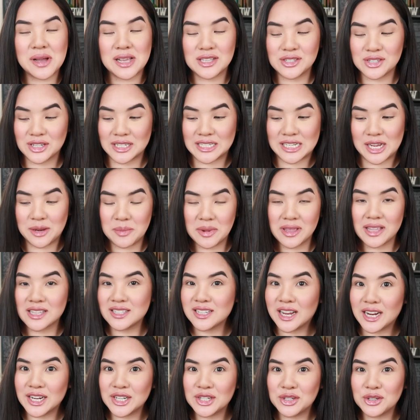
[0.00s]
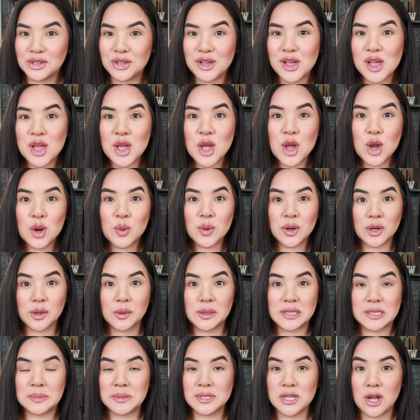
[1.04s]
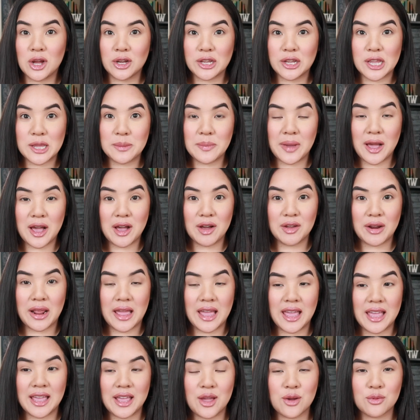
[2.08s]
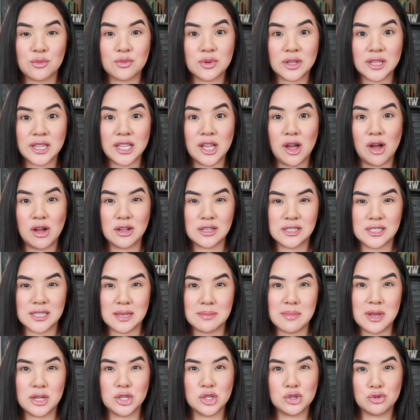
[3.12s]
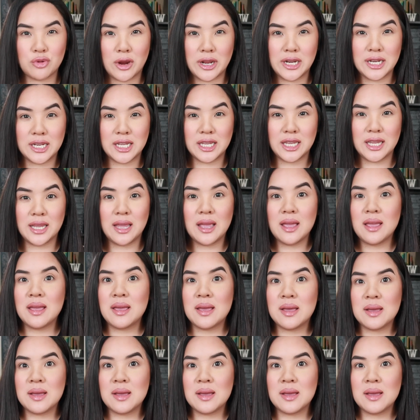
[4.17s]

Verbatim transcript: As you can tell by the title, we're going to be talking about a really awesome, trendy